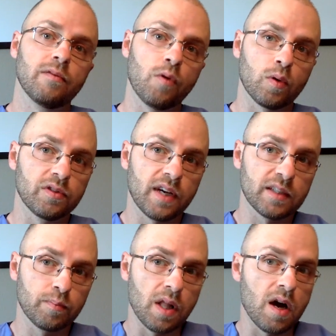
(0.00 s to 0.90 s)
forward
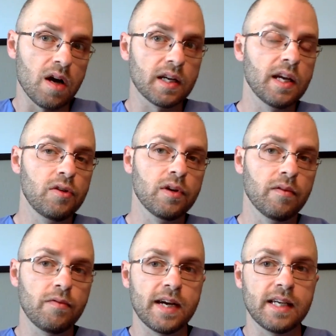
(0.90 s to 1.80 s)
slash blog. You
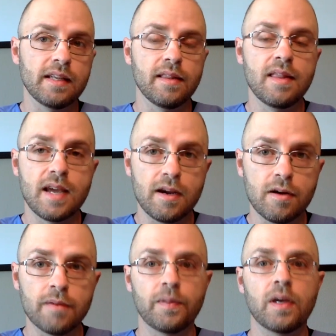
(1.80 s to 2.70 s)
can find it there.